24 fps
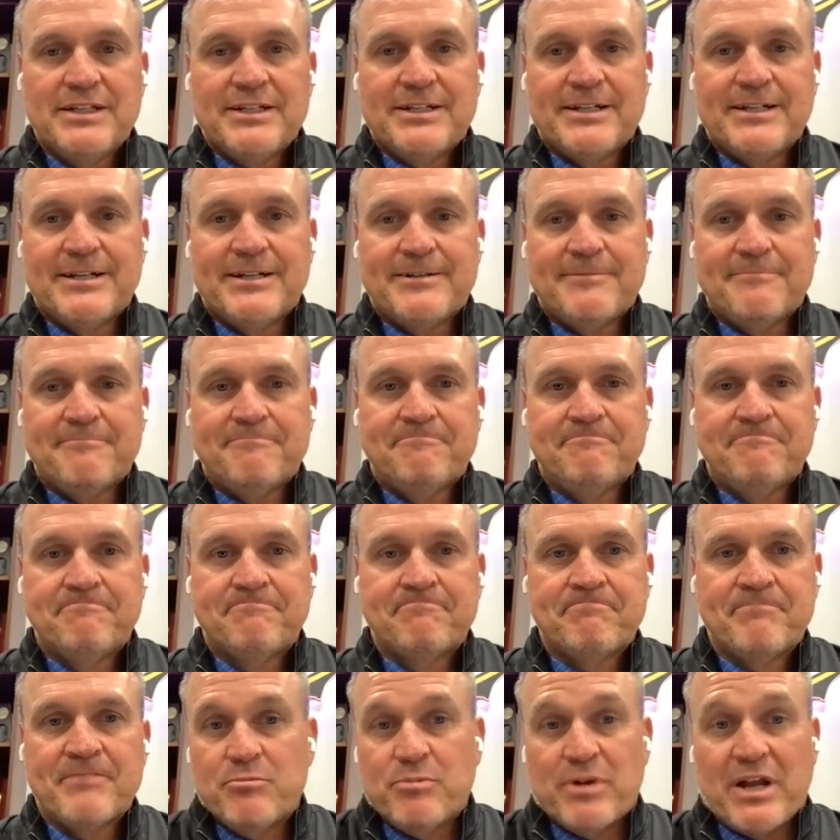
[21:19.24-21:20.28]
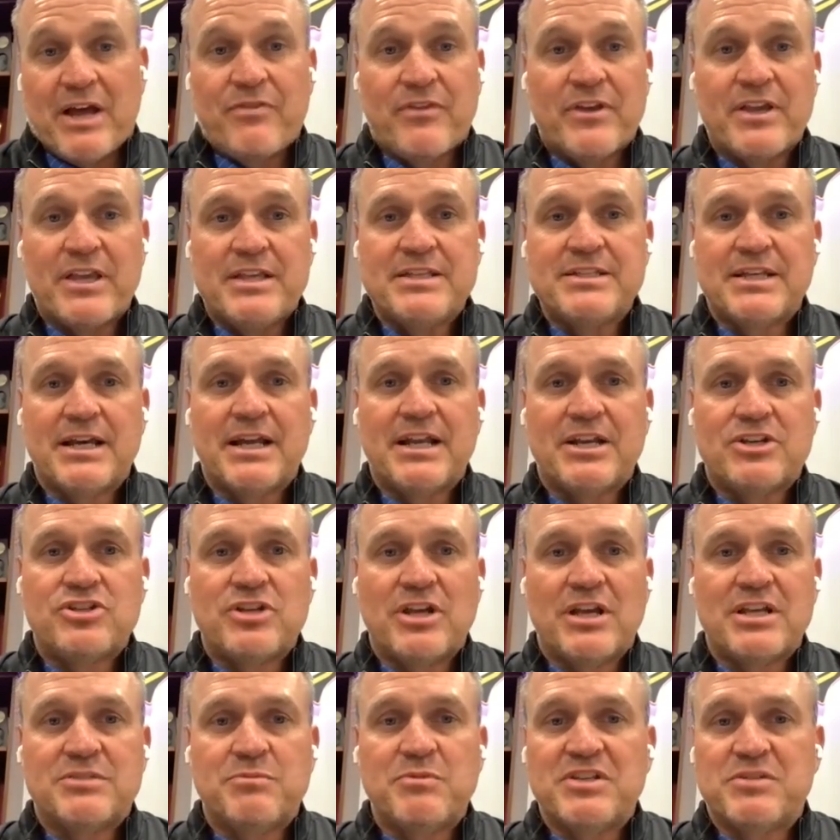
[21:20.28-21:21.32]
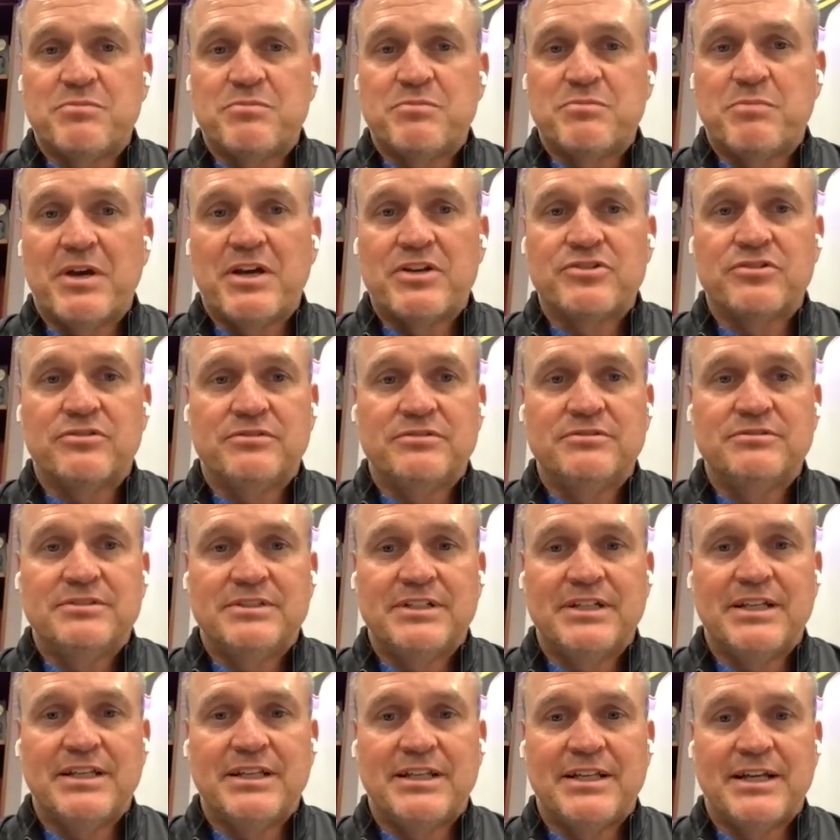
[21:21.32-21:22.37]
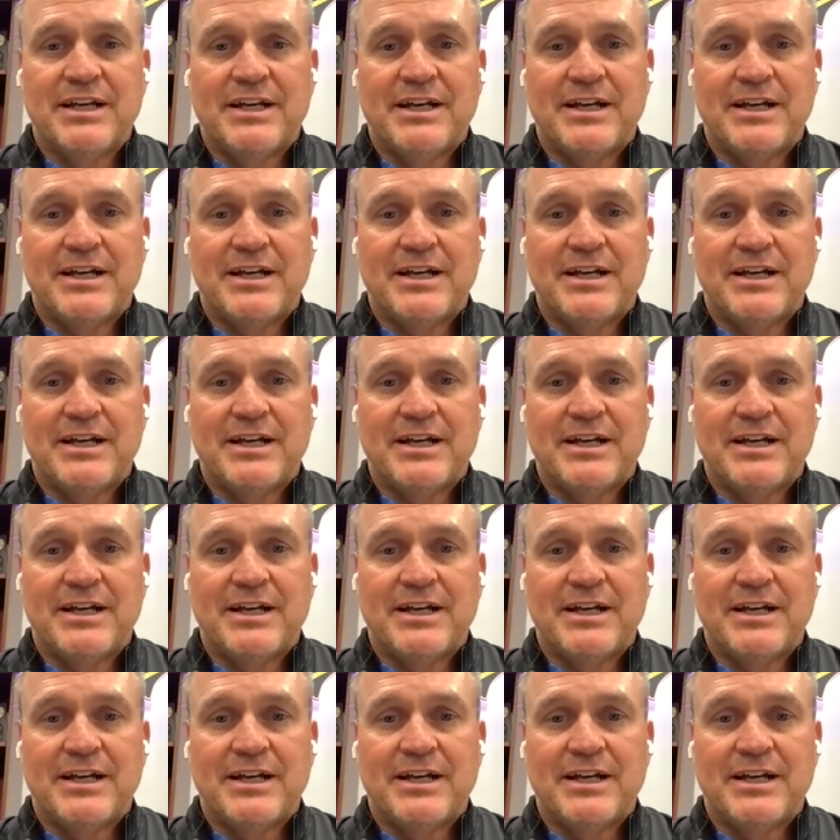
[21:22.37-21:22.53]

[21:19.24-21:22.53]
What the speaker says: But I think he's got a chance to be special, and,